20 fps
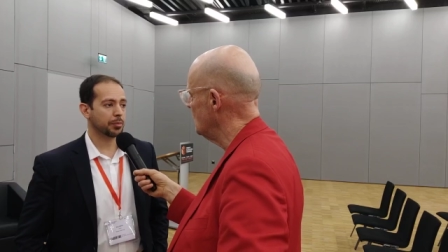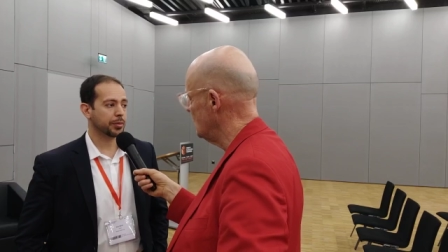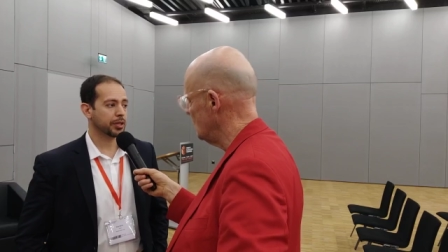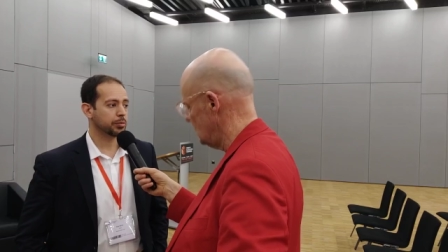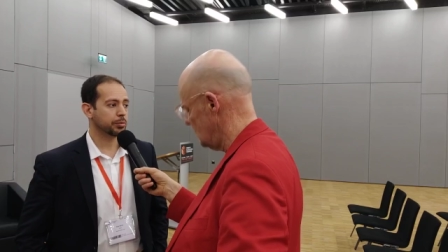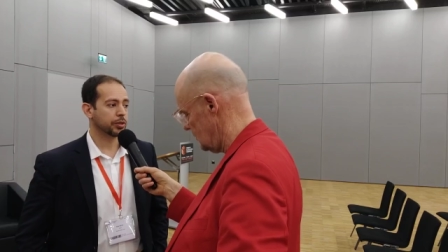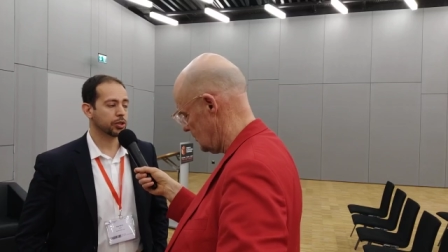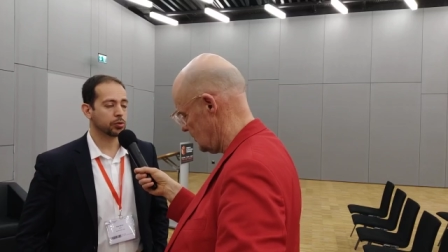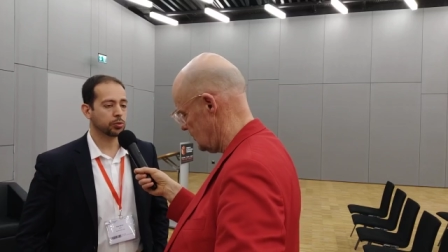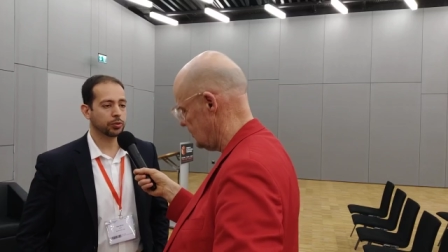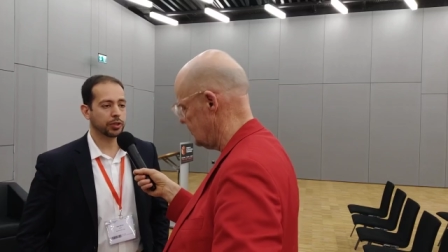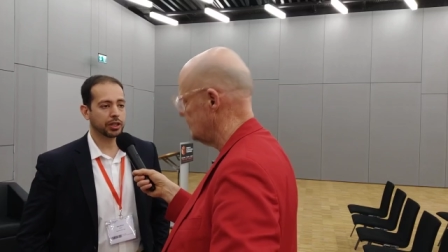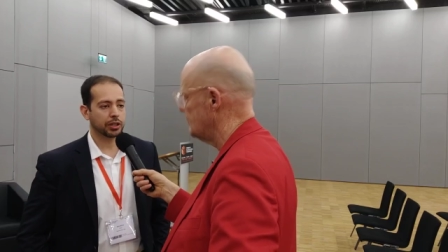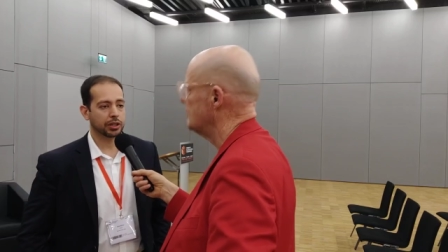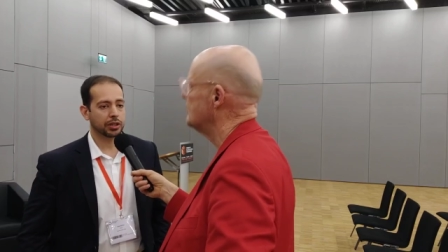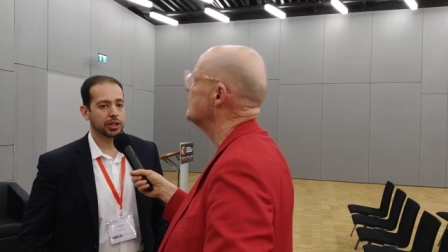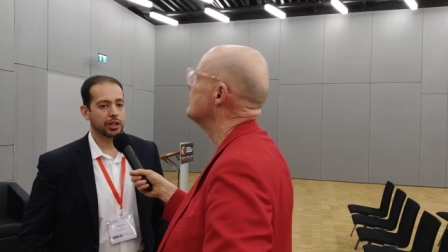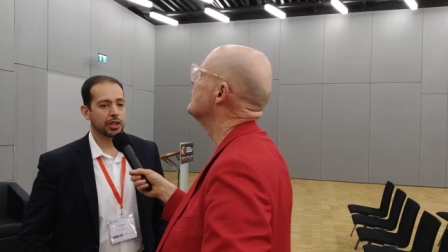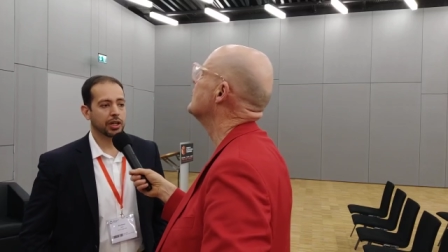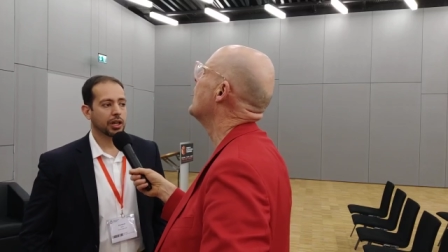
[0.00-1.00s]
happened
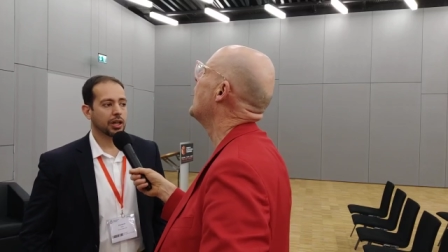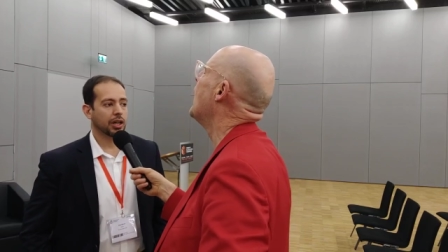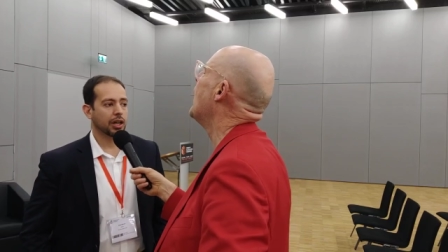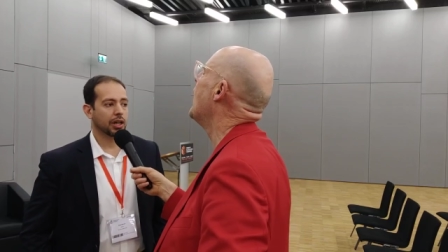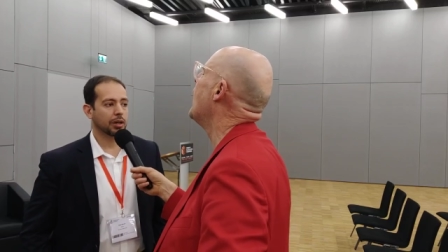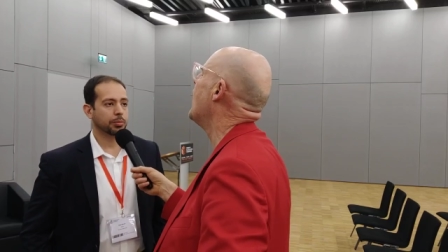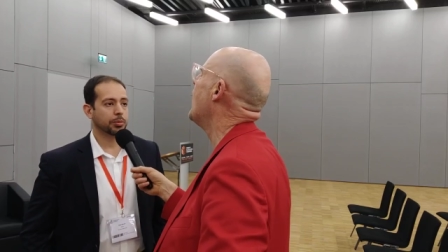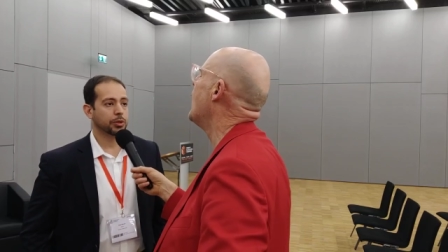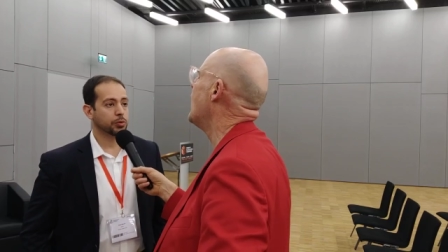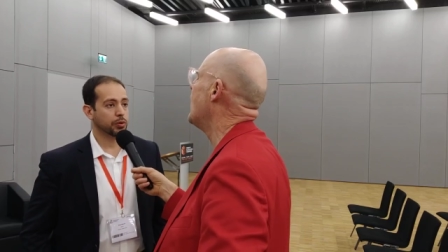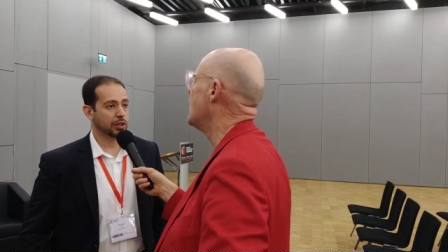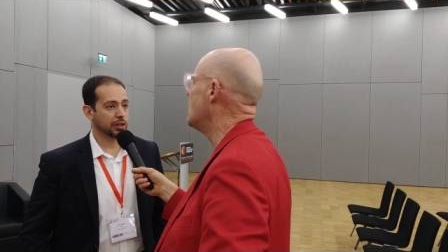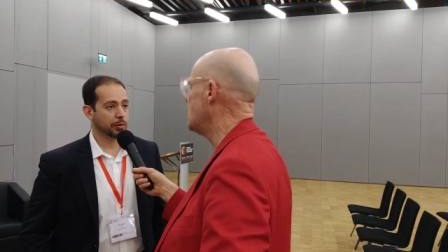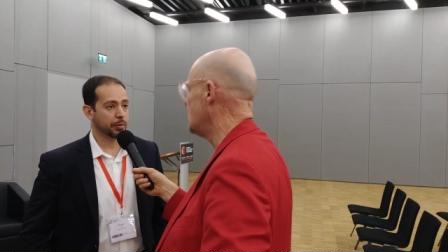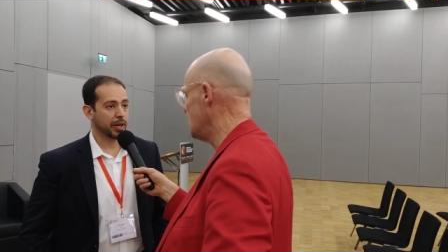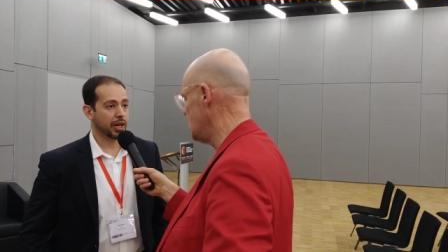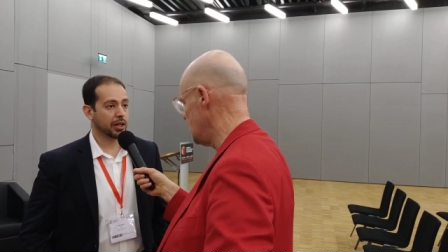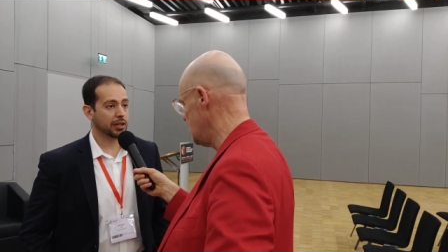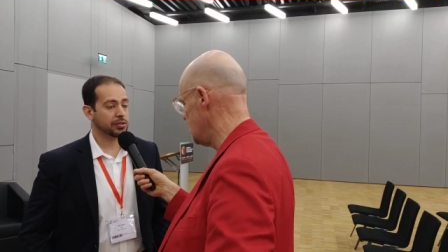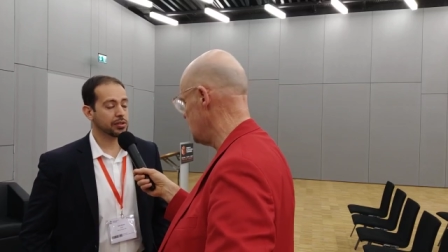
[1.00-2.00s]
between the
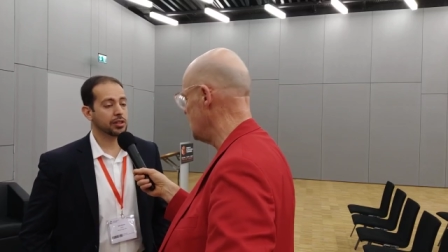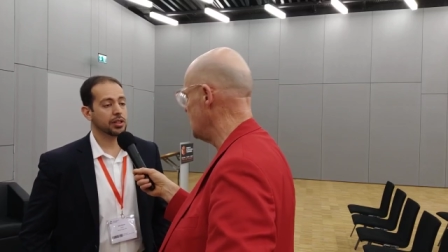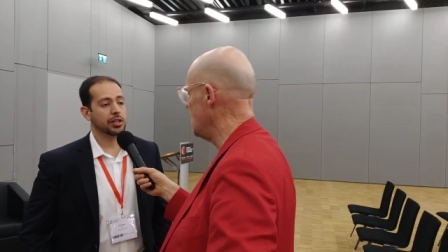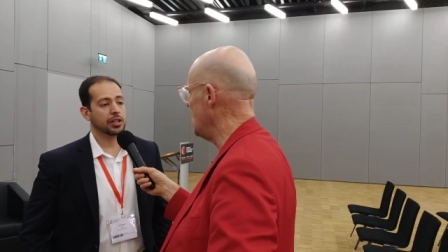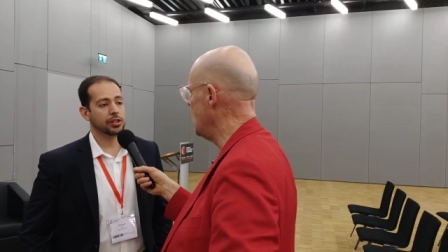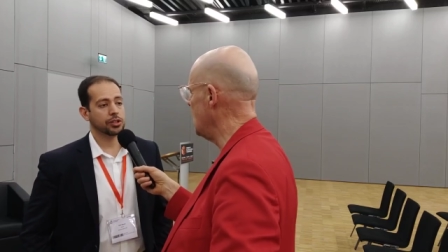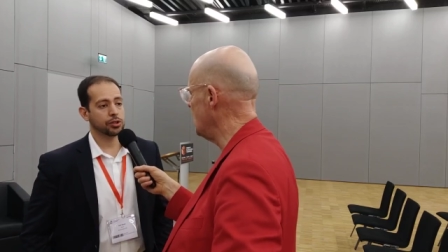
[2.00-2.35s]
banks,